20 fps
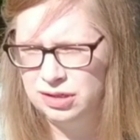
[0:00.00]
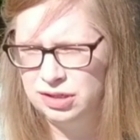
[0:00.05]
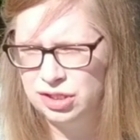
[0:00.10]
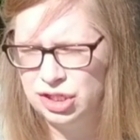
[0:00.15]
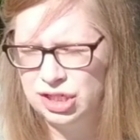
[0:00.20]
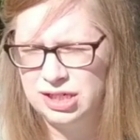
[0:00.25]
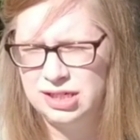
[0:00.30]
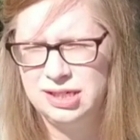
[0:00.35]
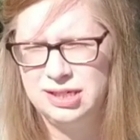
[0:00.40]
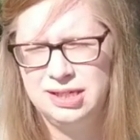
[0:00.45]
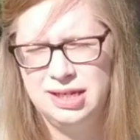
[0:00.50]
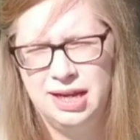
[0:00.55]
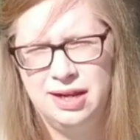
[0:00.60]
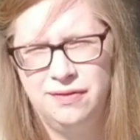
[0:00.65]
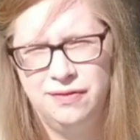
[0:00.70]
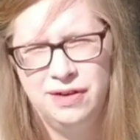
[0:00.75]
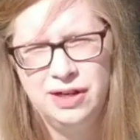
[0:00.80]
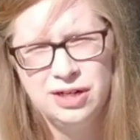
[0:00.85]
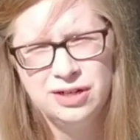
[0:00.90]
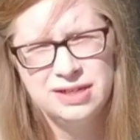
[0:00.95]
she did
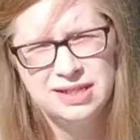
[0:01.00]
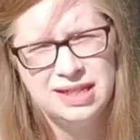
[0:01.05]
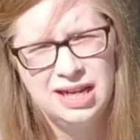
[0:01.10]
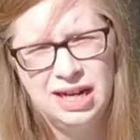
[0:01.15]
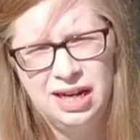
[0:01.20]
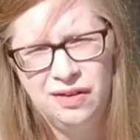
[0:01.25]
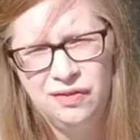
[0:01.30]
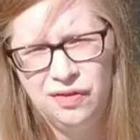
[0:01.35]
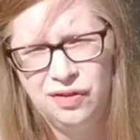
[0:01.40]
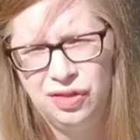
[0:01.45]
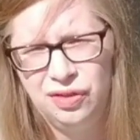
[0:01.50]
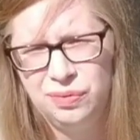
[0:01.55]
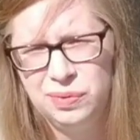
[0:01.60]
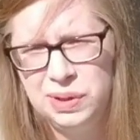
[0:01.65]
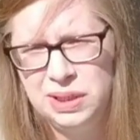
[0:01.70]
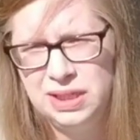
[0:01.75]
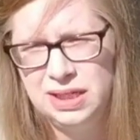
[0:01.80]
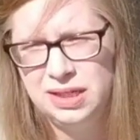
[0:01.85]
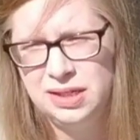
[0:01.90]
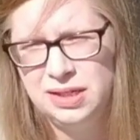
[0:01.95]
take figure skating for
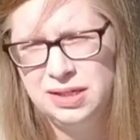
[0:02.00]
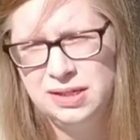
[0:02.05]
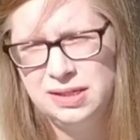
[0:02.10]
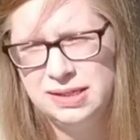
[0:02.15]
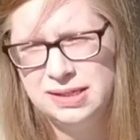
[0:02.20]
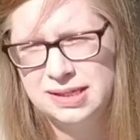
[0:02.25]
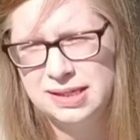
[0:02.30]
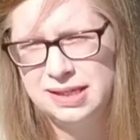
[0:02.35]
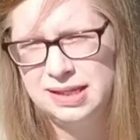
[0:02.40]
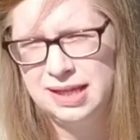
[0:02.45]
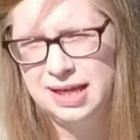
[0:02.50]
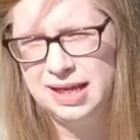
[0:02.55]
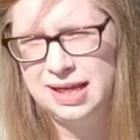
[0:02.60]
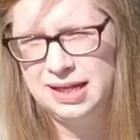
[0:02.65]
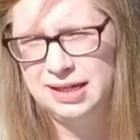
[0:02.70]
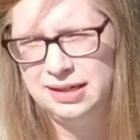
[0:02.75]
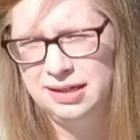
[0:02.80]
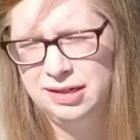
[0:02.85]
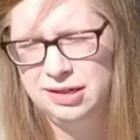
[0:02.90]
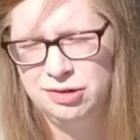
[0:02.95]
3 years and
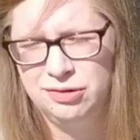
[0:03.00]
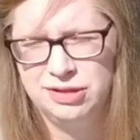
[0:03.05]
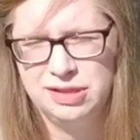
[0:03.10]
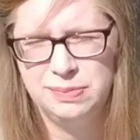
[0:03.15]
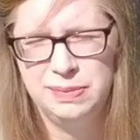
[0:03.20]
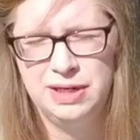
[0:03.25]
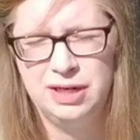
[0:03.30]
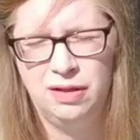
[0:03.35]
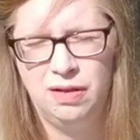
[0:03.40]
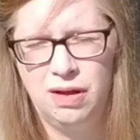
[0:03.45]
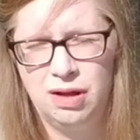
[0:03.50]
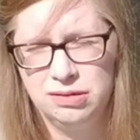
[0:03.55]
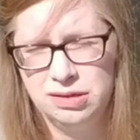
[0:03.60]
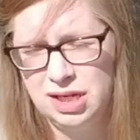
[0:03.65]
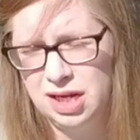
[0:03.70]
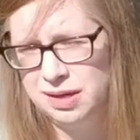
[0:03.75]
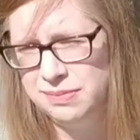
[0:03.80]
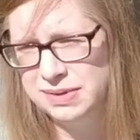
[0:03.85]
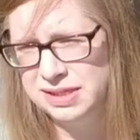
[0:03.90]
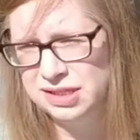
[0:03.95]
that, you know, it's been a long
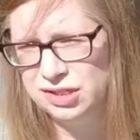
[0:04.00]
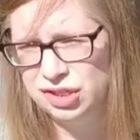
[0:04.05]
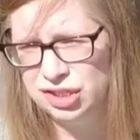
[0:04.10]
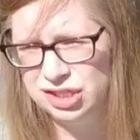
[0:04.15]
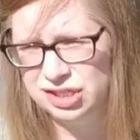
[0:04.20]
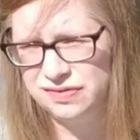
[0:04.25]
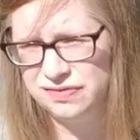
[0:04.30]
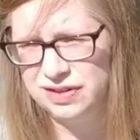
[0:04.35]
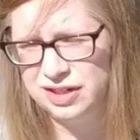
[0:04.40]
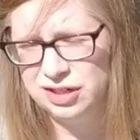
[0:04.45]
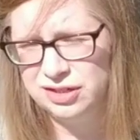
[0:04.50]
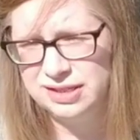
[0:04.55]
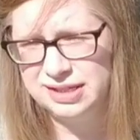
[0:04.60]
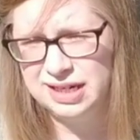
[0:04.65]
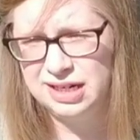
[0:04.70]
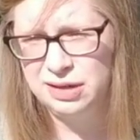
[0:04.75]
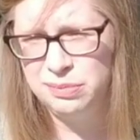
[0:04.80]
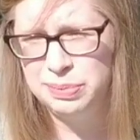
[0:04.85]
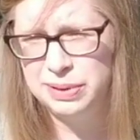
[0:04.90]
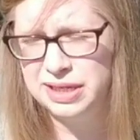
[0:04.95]
time since she's figure
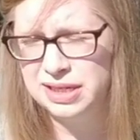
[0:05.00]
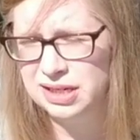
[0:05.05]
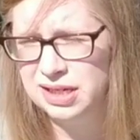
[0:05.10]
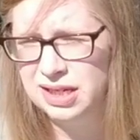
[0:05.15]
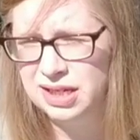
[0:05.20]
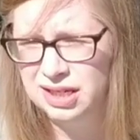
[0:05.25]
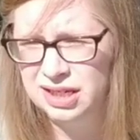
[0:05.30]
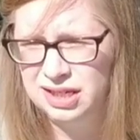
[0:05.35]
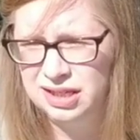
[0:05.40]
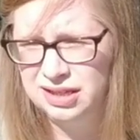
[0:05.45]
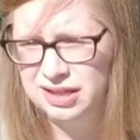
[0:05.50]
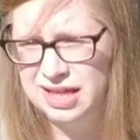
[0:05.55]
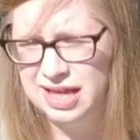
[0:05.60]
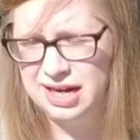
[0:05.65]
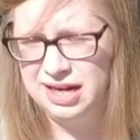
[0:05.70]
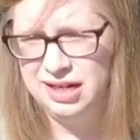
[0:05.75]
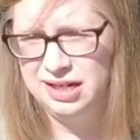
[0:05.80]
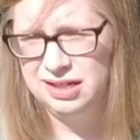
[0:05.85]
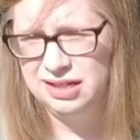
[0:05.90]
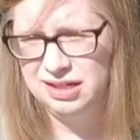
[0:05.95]
skated, but
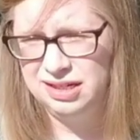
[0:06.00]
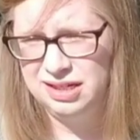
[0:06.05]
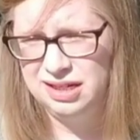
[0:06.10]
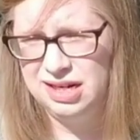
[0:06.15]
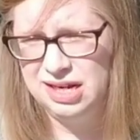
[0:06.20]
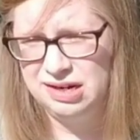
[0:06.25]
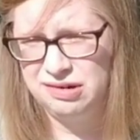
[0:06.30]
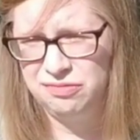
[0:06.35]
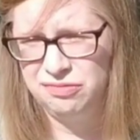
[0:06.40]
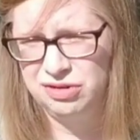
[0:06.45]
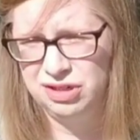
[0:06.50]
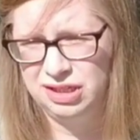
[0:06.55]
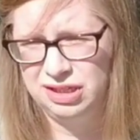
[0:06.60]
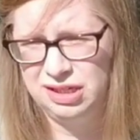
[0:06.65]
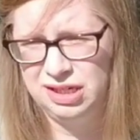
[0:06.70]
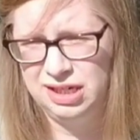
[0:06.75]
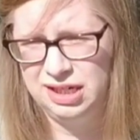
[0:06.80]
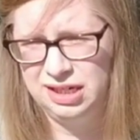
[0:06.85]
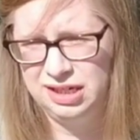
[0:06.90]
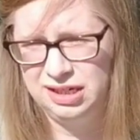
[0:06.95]
that it
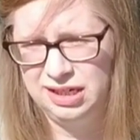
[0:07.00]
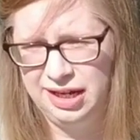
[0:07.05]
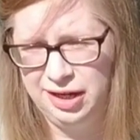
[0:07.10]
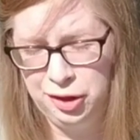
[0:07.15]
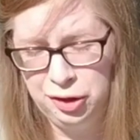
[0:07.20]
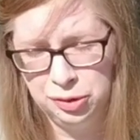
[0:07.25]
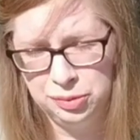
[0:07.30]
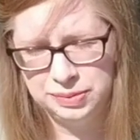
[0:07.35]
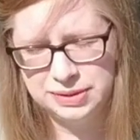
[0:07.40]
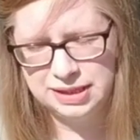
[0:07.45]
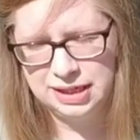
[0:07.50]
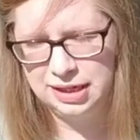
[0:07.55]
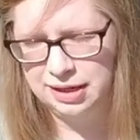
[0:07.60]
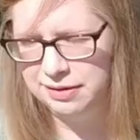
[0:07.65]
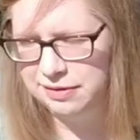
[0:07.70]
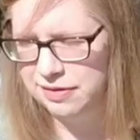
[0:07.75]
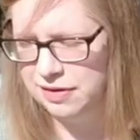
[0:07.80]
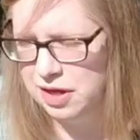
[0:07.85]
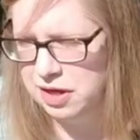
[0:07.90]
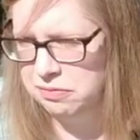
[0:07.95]
really helped. And
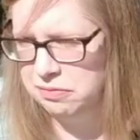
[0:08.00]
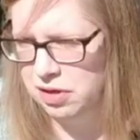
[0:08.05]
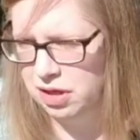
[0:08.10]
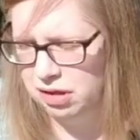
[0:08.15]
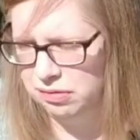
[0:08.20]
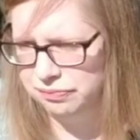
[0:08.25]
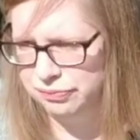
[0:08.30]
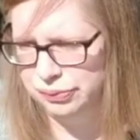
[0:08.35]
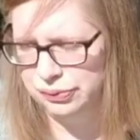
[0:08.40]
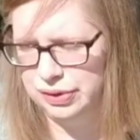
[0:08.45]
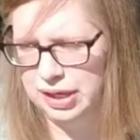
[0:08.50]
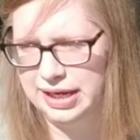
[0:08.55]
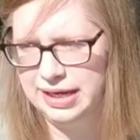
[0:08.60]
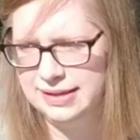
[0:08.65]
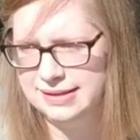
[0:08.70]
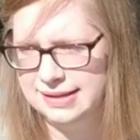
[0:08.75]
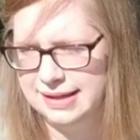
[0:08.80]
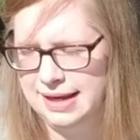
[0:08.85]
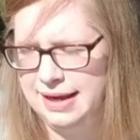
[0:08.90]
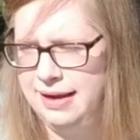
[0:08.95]
I thought, well, I
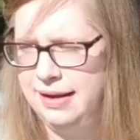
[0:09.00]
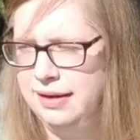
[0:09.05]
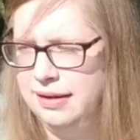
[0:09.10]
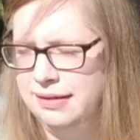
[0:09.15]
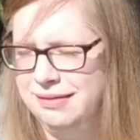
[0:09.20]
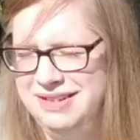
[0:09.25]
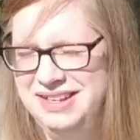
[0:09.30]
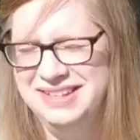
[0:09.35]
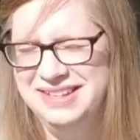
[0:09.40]
can skate.